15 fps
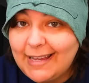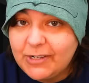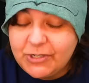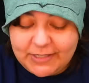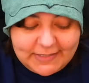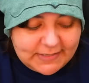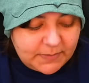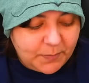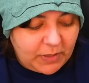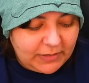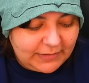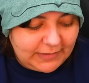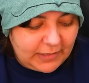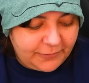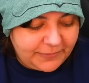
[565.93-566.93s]
actually small
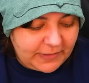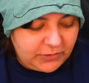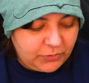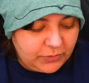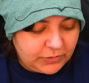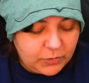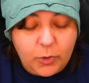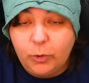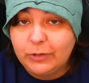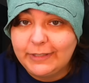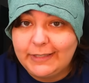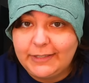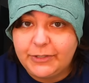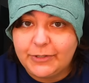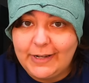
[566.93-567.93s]
enough that you can hold
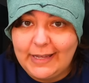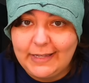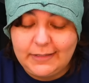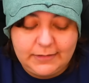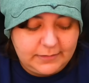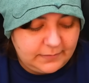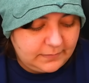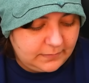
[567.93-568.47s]
it in your hand,